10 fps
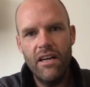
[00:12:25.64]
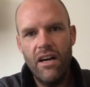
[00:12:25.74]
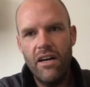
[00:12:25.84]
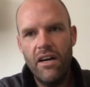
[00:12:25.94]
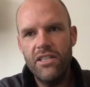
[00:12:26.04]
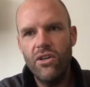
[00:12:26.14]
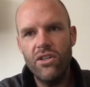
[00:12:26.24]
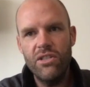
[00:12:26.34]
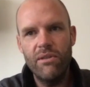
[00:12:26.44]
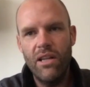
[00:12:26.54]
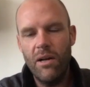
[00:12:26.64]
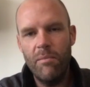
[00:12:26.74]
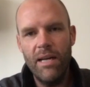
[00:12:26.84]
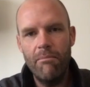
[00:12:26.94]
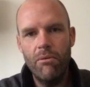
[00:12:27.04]
I talk to a lot of
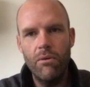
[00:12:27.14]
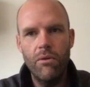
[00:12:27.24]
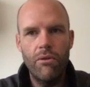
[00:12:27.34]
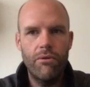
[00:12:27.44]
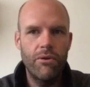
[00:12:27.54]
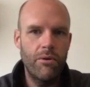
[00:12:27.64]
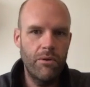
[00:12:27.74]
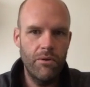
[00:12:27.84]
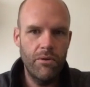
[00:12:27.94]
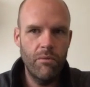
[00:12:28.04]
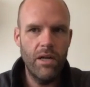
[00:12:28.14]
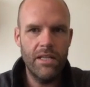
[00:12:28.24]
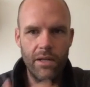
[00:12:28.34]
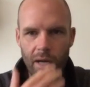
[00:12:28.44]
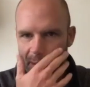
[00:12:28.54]
people through the work
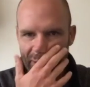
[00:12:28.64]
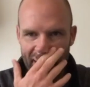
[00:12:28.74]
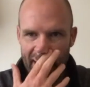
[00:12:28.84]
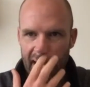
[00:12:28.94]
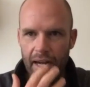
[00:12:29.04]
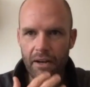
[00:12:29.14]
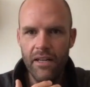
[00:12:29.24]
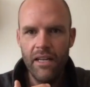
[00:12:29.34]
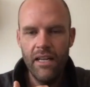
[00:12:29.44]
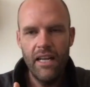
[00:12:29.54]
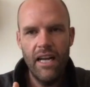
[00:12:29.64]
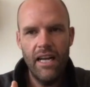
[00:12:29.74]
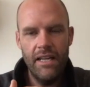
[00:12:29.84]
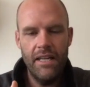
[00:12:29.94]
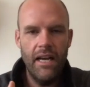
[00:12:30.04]
that I'm doing now,
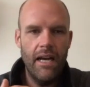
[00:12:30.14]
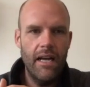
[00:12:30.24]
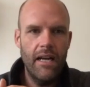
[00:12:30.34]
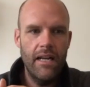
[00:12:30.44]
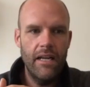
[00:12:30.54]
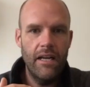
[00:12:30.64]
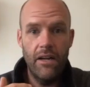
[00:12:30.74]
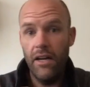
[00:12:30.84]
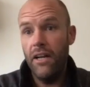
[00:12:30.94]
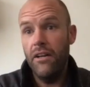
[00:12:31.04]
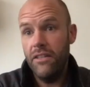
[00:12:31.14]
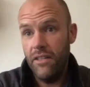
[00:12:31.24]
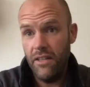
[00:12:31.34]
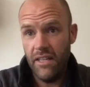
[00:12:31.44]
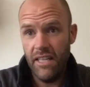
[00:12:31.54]
and I
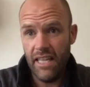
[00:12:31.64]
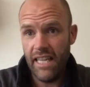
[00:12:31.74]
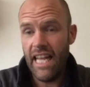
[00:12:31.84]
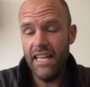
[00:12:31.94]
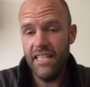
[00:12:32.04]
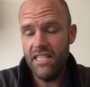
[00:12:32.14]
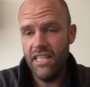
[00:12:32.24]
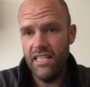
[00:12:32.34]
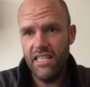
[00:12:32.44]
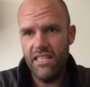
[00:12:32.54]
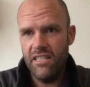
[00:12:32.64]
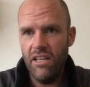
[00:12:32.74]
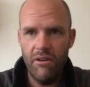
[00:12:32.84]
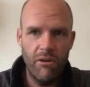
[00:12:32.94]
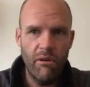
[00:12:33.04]
again, it's
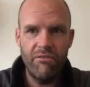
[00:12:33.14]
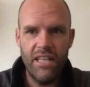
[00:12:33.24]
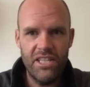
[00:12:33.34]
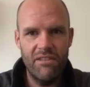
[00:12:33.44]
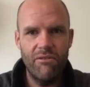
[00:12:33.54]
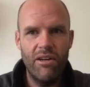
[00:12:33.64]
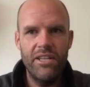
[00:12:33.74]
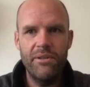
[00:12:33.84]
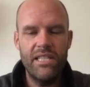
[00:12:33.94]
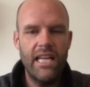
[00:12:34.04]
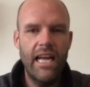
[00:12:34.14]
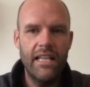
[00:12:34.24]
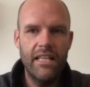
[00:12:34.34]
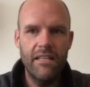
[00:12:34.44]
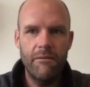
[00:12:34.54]
a reflection of what you were saying,
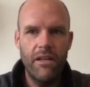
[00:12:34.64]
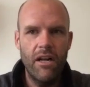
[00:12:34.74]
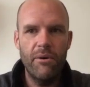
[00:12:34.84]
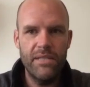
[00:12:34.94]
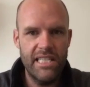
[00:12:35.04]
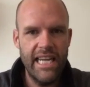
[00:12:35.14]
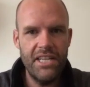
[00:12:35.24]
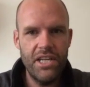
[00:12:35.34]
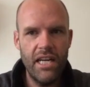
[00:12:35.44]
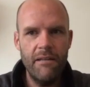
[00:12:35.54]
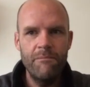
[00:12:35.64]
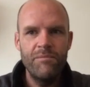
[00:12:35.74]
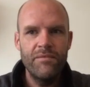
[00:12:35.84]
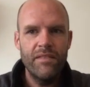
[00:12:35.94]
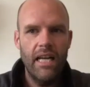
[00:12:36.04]
that I was a teacher
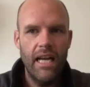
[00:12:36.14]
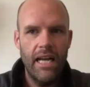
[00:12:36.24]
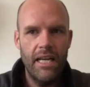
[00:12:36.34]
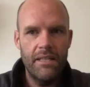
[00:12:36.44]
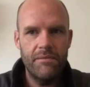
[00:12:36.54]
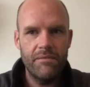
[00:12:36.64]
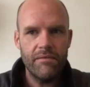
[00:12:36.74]
and